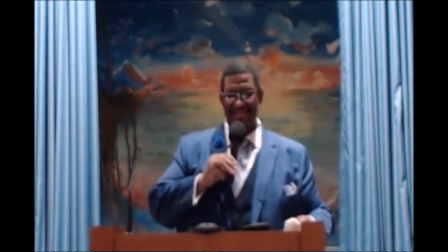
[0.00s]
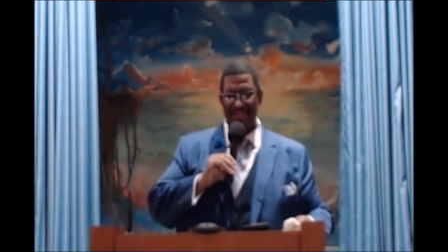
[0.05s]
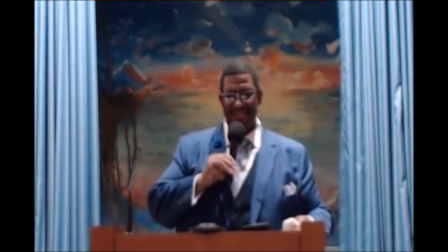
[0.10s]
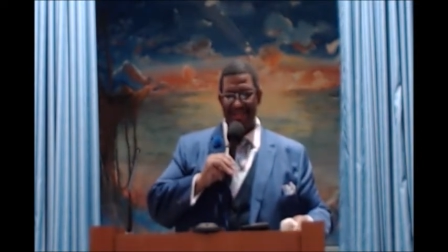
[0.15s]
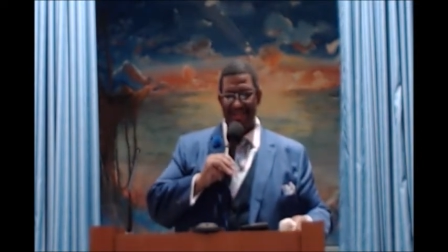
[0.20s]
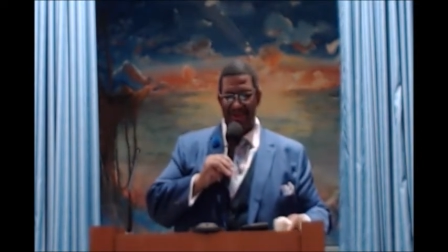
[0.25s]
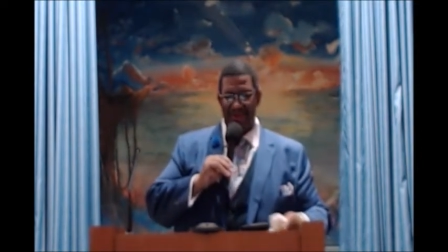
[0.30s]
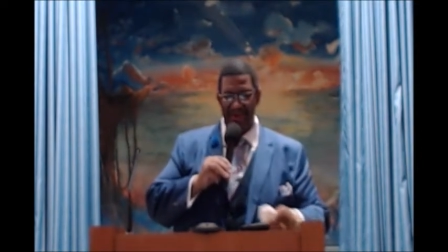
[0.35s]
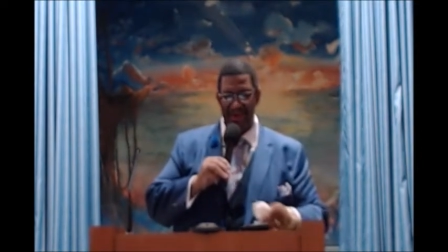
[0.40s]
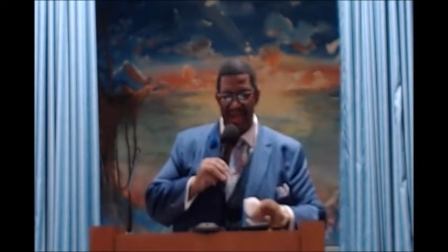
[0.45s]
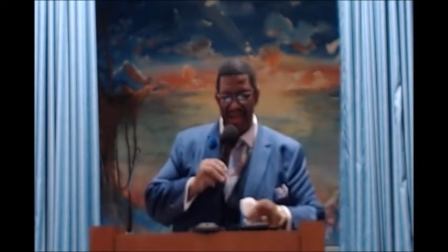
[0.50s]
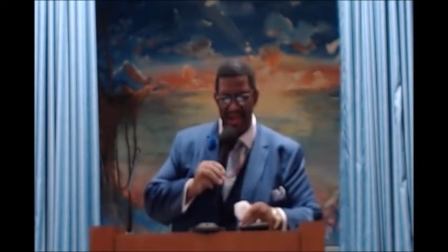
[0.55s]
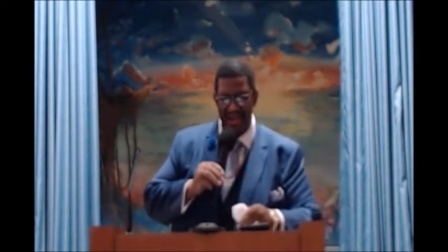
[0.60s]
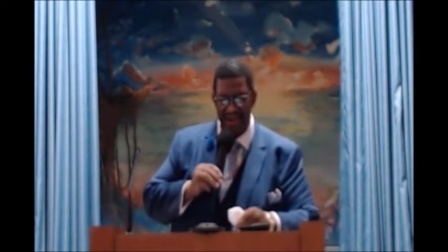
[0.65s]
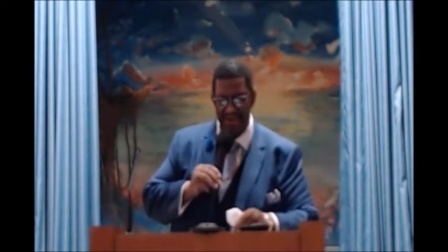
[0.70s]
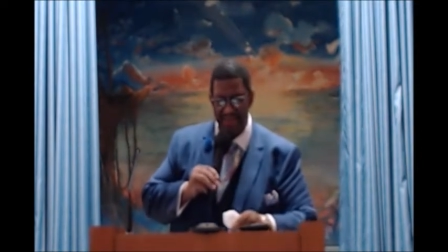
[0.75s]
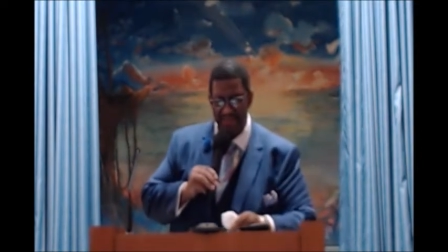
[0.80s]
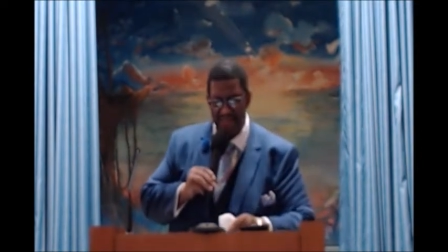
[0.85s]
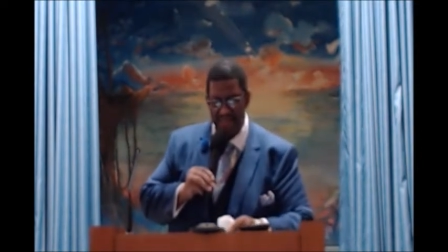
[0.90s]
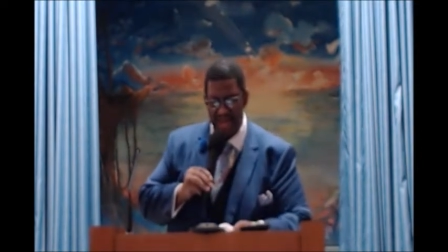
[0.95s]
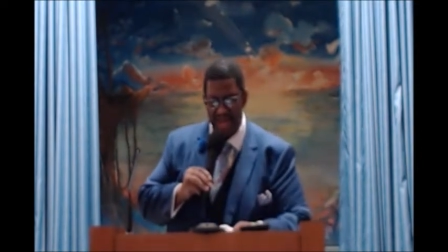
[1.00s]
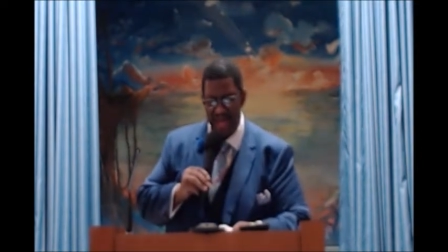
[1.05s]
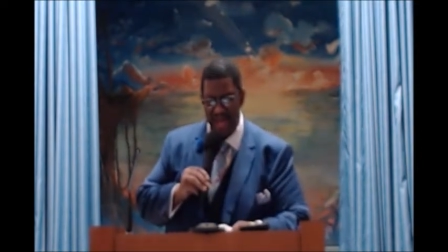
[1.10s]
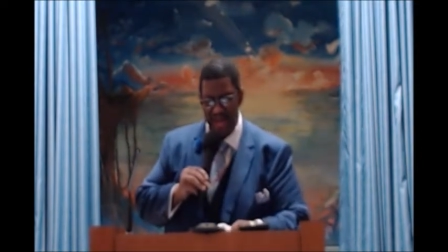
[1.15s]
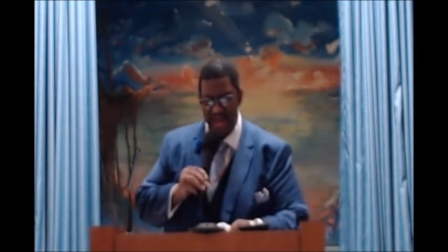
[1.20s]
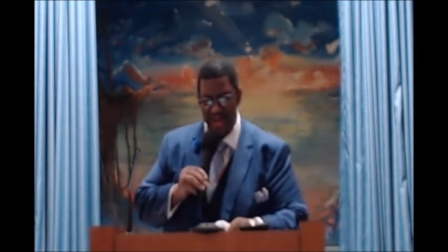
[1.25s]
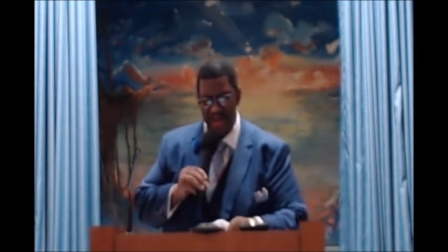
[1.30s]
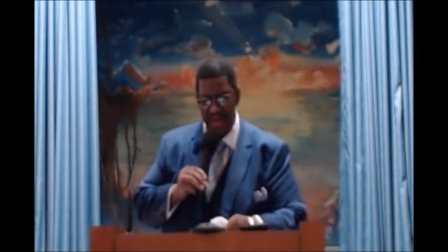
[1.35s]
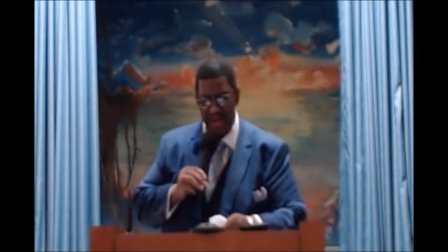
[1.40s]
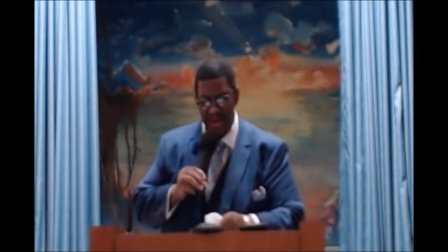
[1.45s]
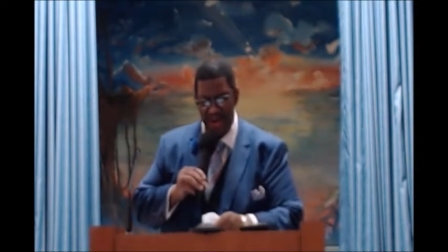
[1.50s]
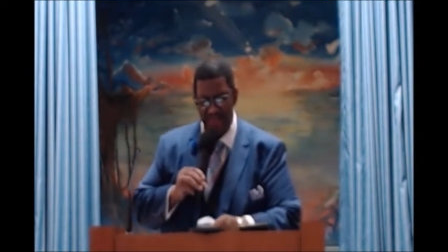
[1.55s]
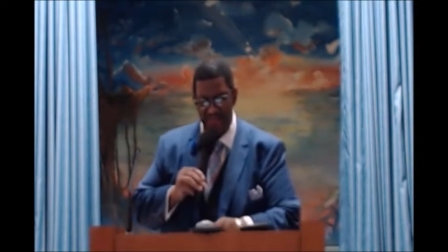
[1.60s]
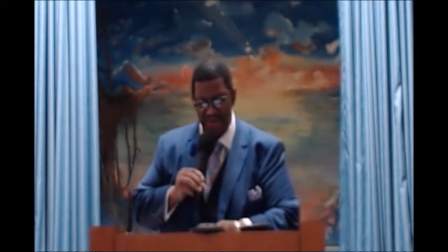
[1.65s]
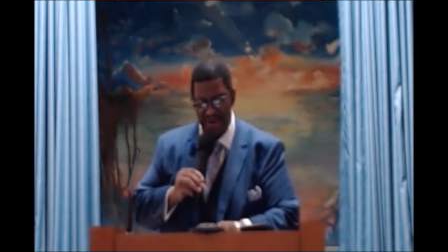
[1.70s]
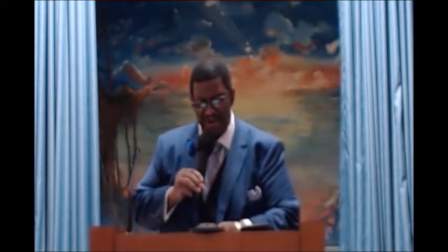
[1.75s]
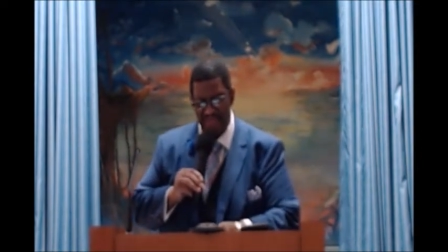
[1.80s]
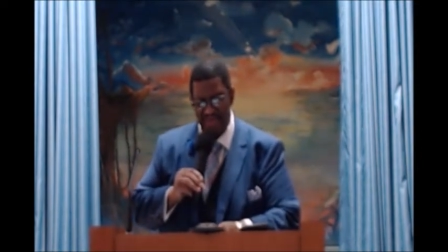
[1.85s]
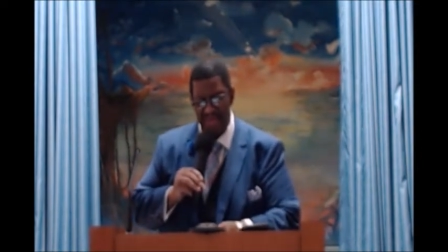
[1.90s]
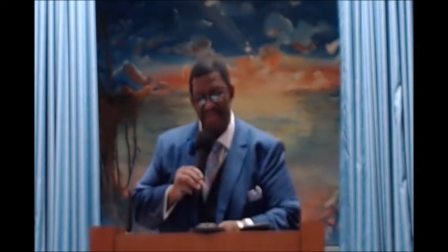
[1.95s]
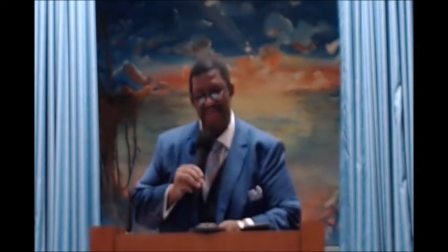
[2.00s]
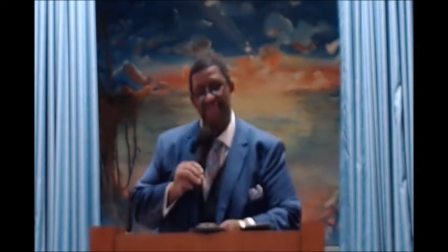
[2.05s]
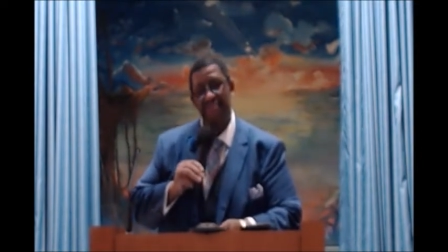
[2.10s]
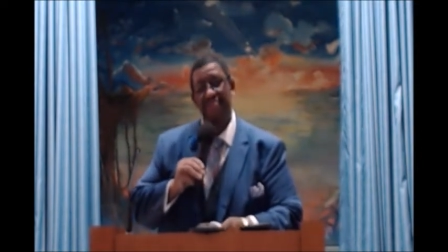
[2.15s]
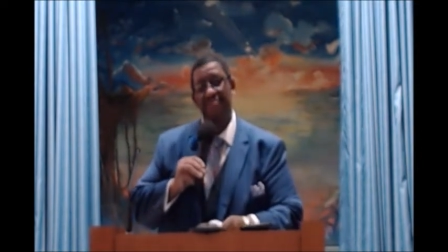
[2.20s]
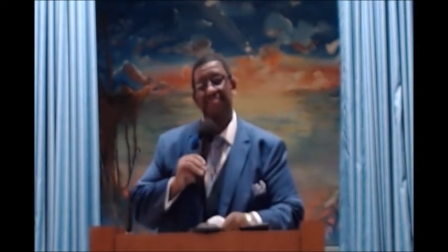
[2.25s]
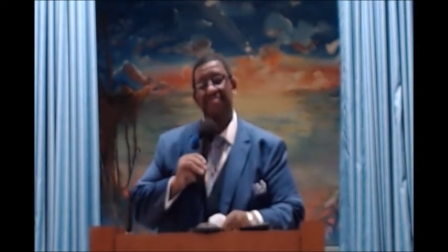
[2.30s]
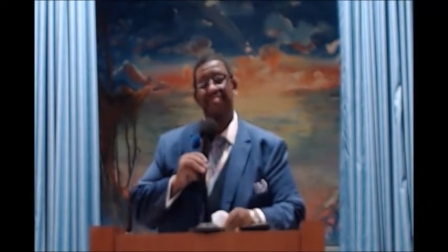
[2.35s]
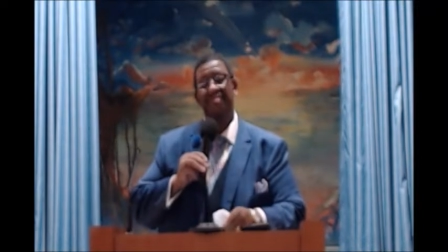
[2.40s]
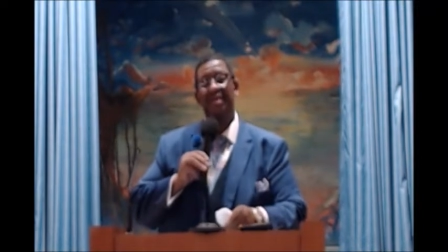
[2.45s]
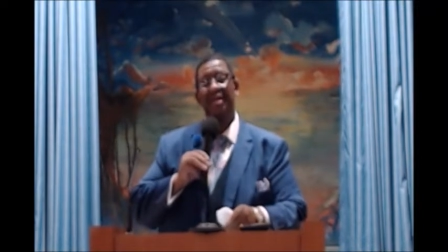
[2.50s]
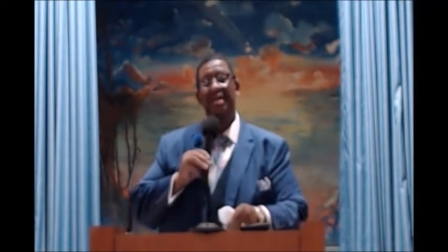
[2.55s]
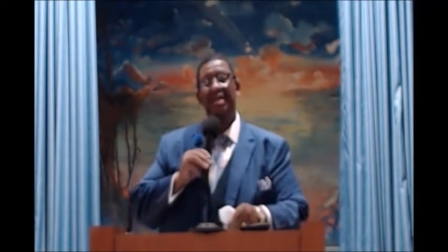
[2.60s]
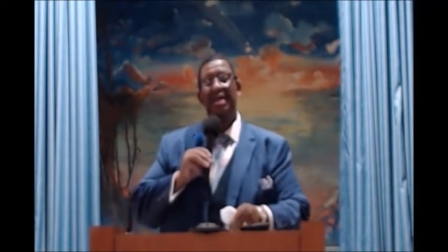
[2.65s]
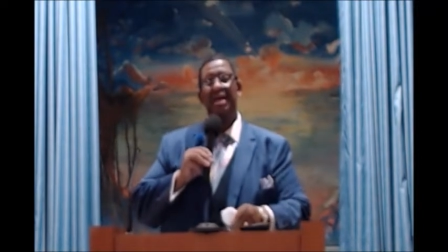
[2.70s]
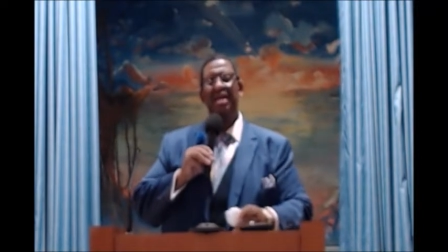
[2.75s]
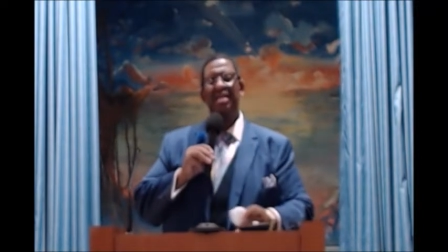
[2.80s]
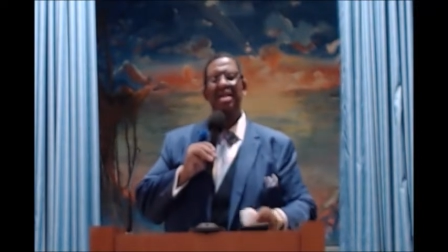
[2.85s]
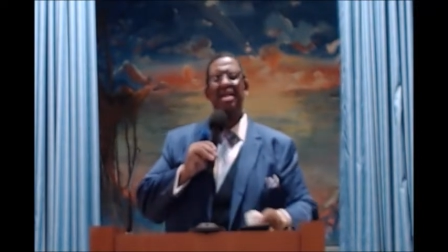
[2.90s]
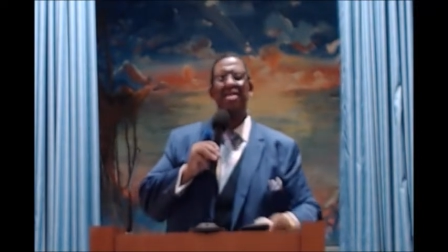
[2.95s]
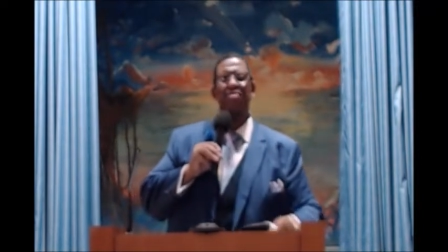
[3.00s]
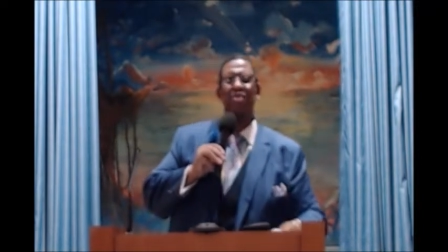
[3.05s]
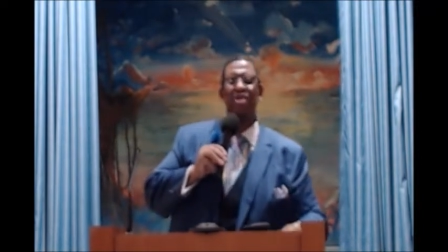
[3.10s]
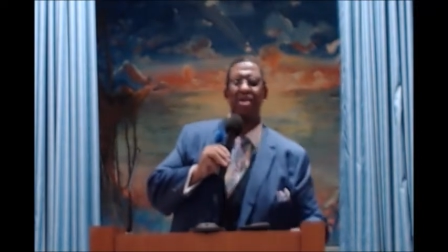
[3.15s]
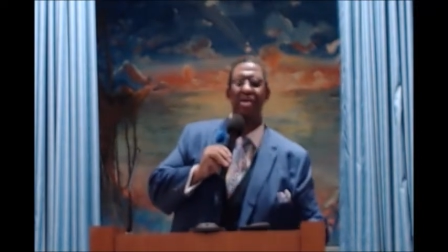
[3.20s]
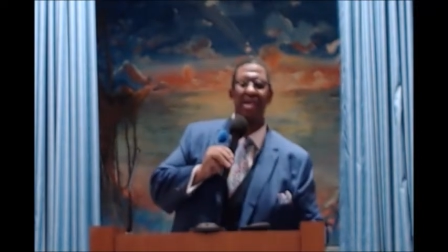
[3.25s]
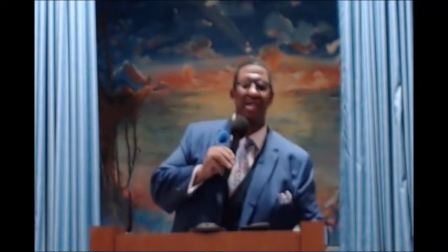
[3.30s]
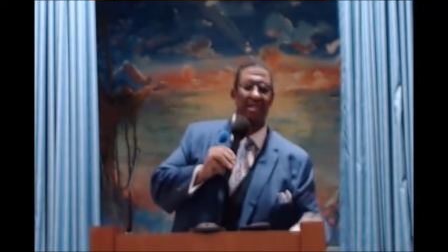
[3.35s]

created men and women. And then when you get